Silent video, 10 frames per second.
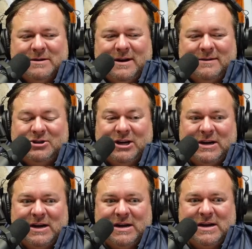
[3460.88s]

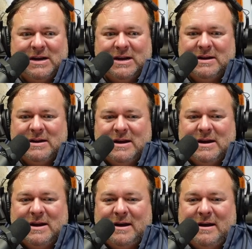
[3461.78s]
chicken, and
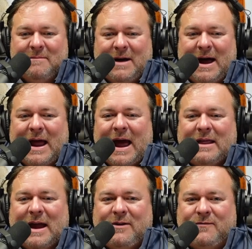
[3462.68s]
I
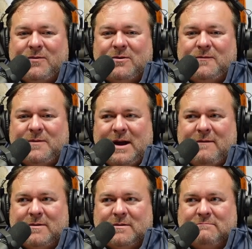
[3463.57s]
like full
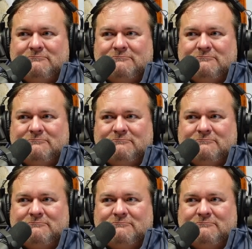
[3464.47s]
flavor.